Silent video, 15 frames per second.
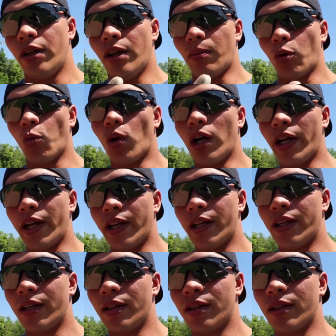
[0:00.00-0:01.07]
number 1
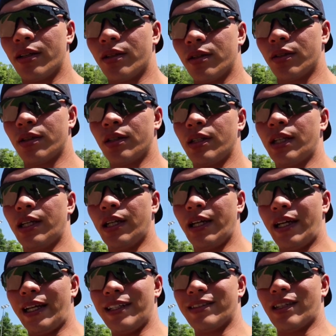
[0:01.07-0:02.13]

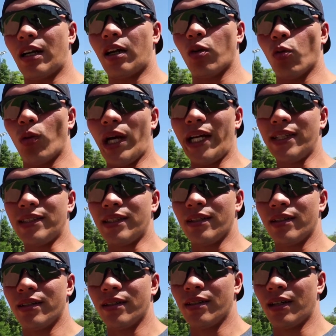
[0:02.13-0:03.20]
is our weight
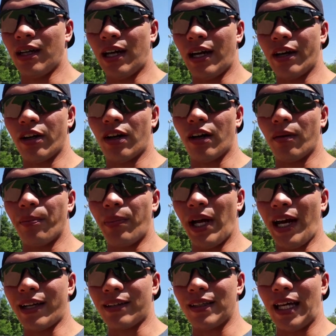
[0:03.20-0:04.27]
on our
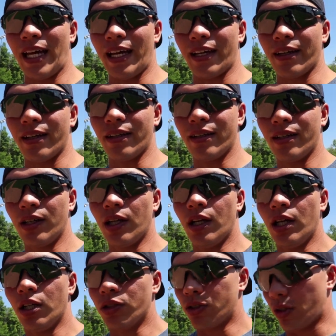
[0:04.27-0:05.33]
back leg.
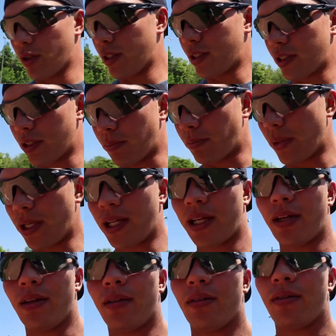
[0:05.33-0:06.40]
So this is a
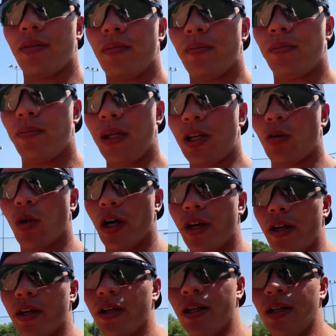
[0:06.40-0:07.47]
big one.